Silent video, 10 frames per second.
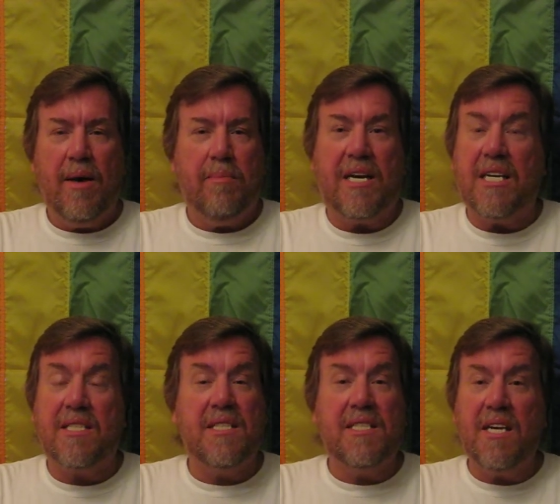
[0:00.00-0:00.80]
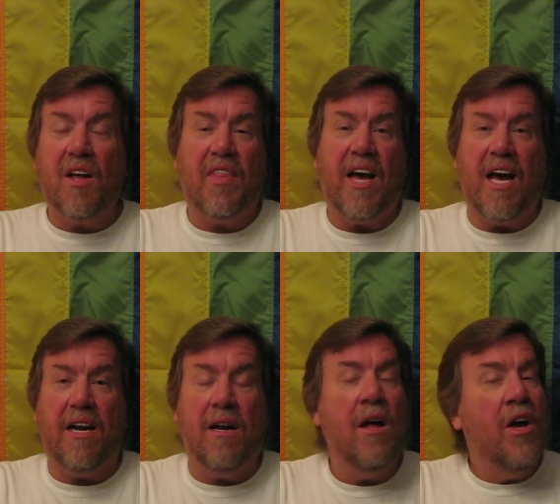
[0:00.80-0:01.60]
Because until
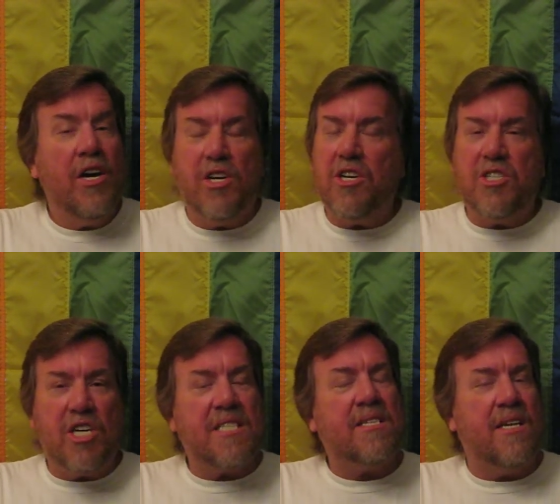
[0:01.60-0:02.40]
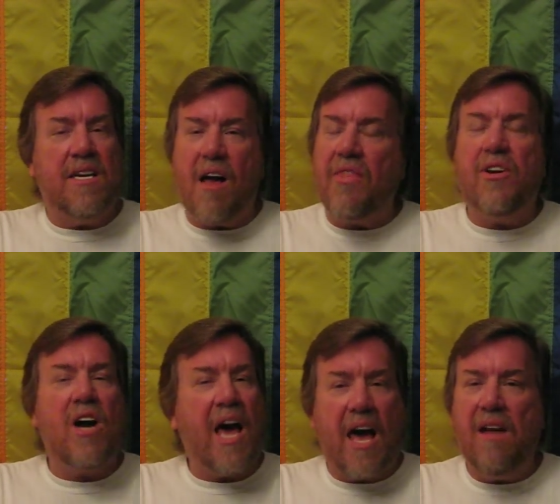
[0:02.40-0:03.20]
then, you're just another
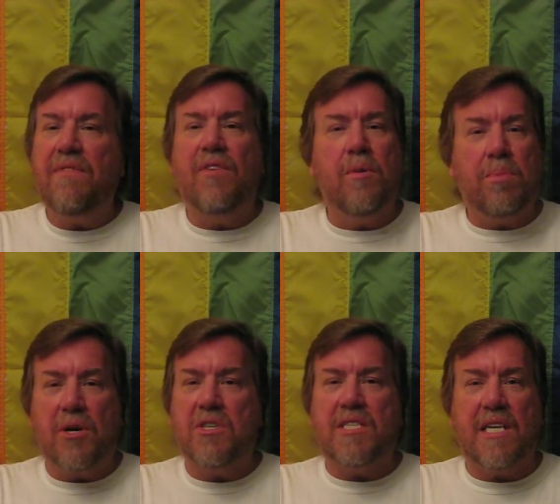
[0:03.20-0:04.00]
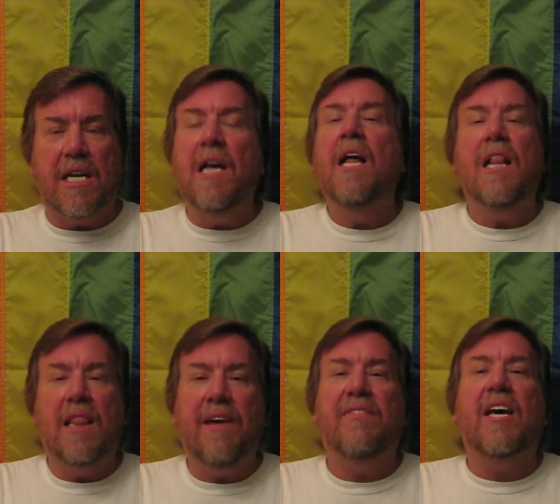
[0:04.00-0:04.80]
hateful person
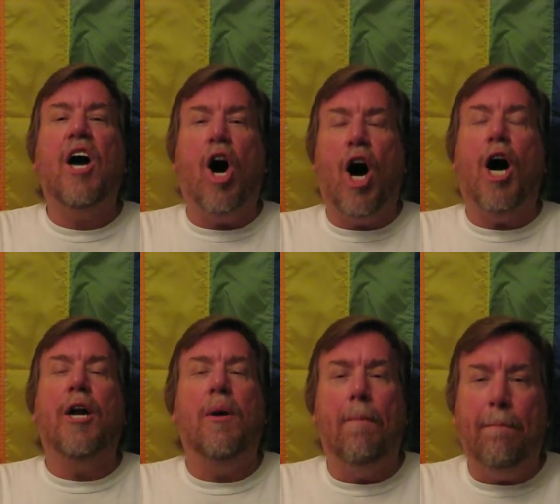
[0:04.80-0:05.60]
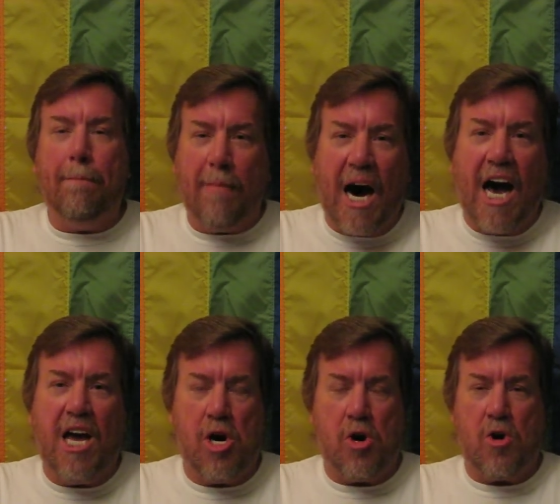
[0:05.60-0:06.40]
living on
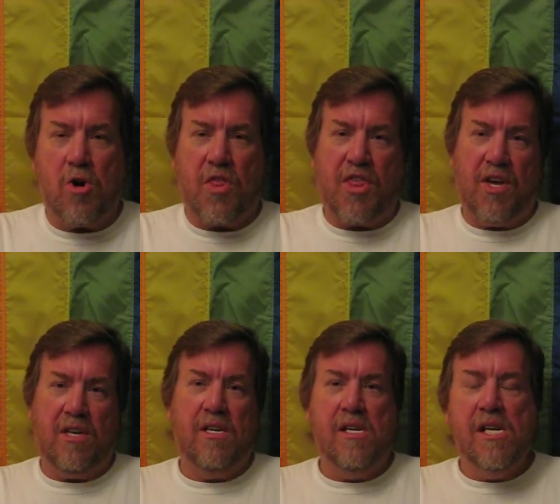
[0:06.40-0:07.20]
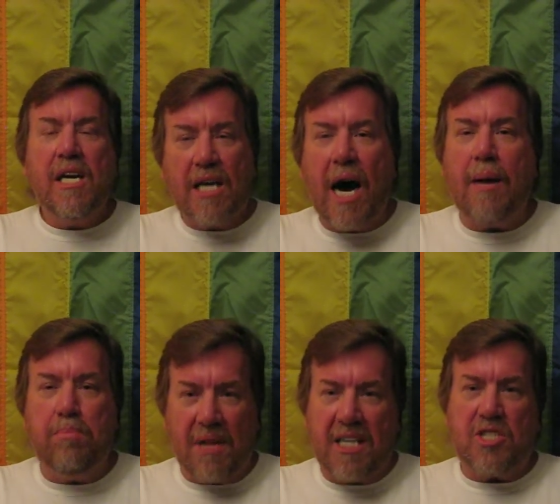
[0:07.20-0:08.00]
my earth. God
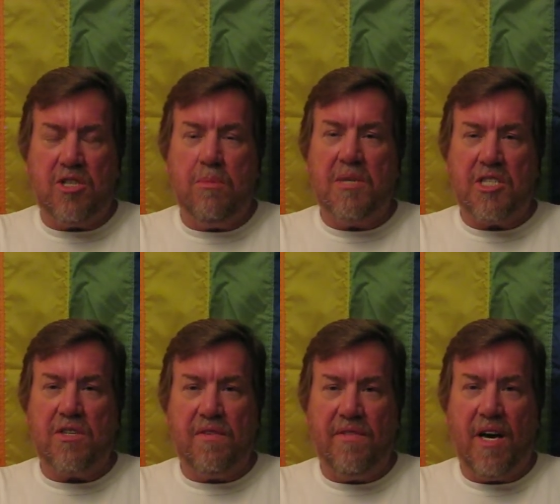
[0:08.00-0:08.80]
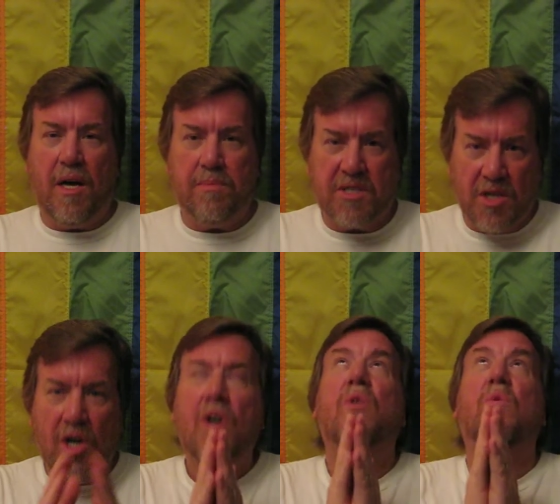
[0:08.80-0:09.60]
bless you, Mr. Phelps.
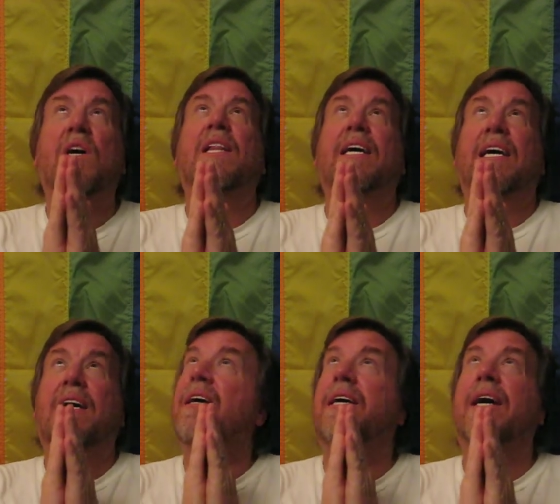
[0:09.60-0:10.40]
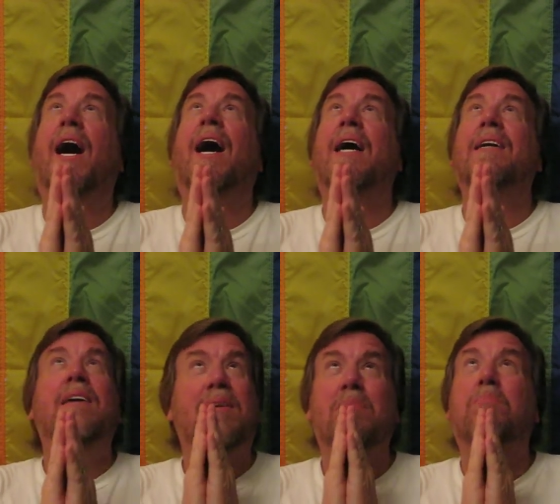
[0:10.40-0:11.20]
Really, God
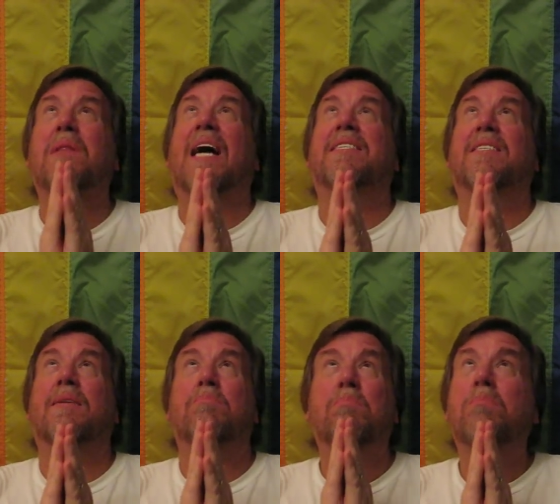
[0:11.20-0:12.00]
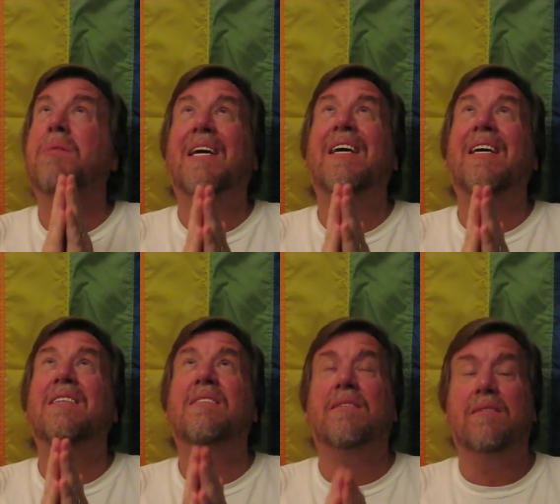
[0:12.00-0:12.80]
bless him,
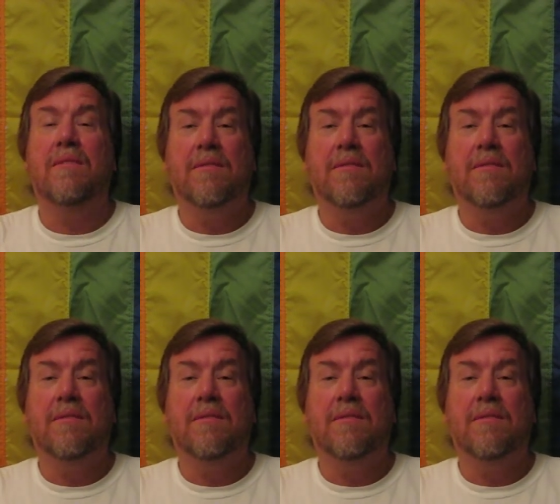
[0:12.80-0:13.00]
please.